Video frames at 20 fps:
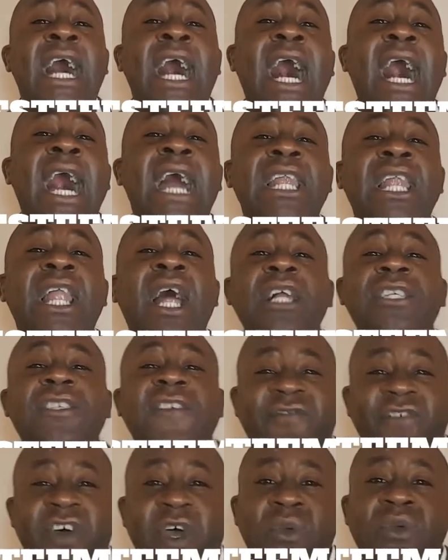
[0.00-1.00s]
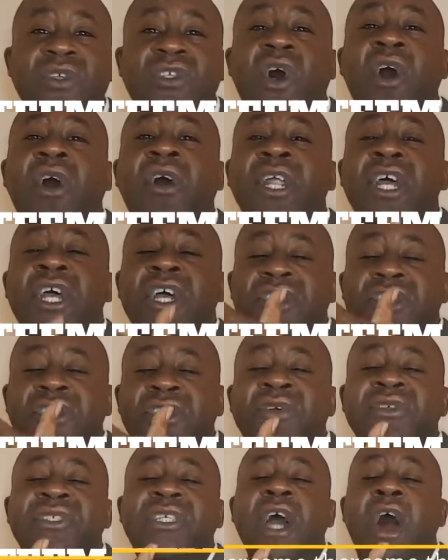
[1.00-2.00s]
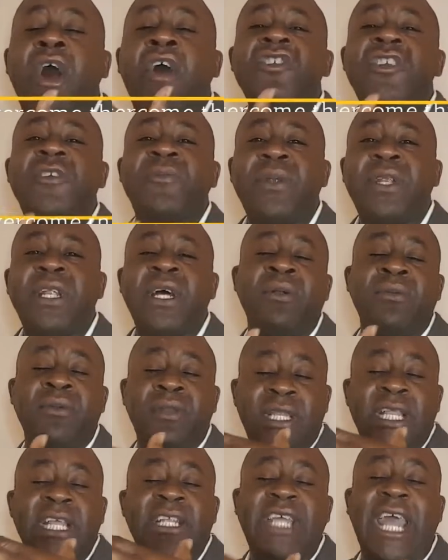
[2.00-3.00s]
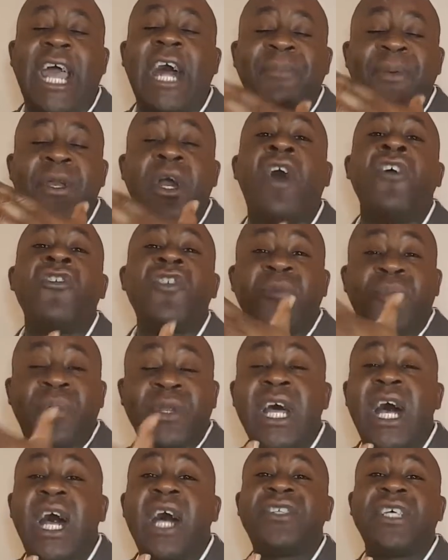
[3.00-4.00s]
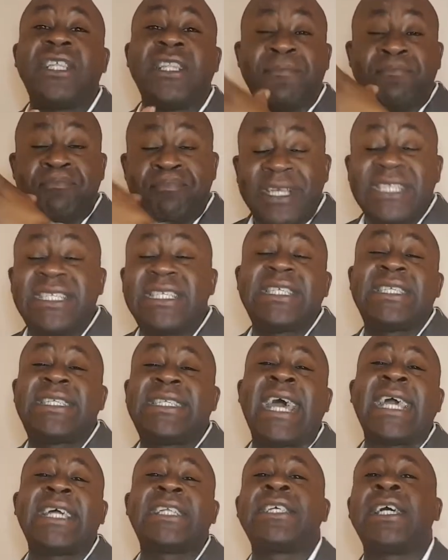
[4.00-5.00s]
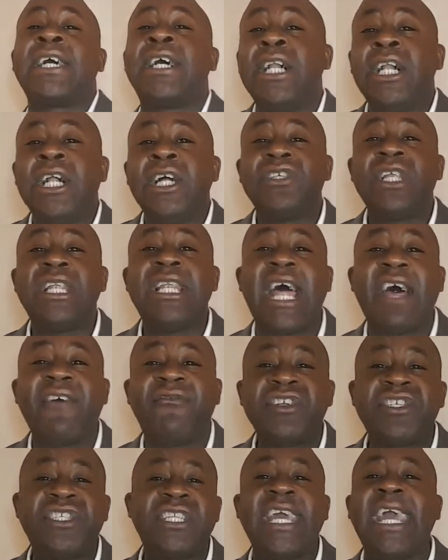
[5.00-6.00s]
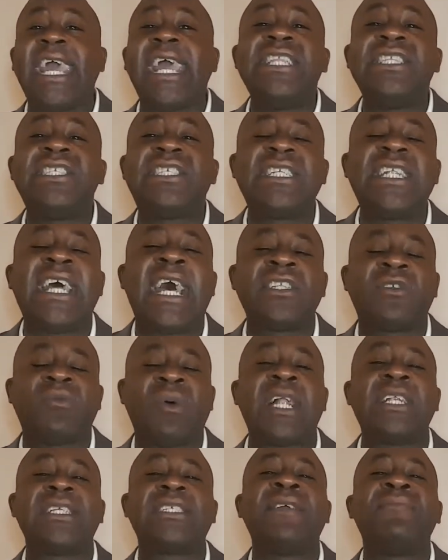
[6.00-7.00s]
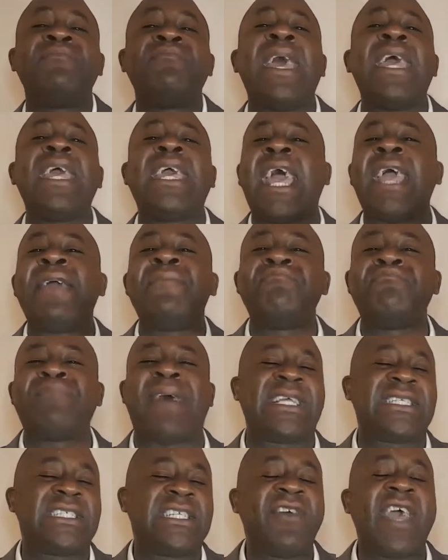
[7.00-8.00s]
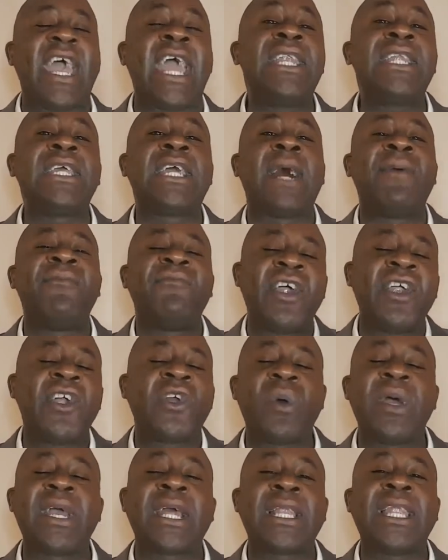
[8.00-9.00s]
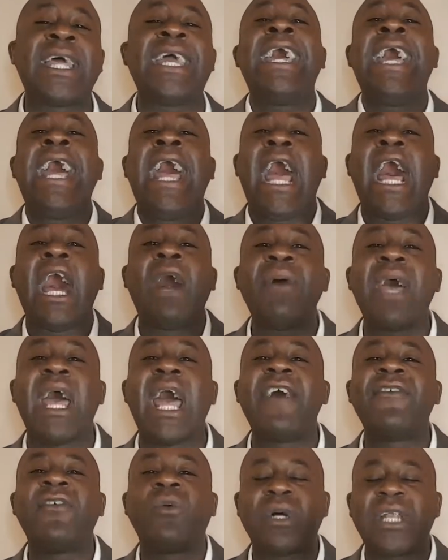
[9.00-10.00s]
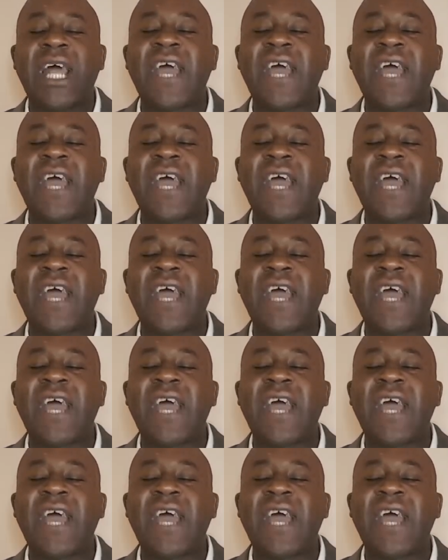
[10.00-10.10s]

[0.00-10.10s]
I largely focus on using literally helping entrepreneurs in the business sector to leverage the internet to actually make a massive income very quickly. However,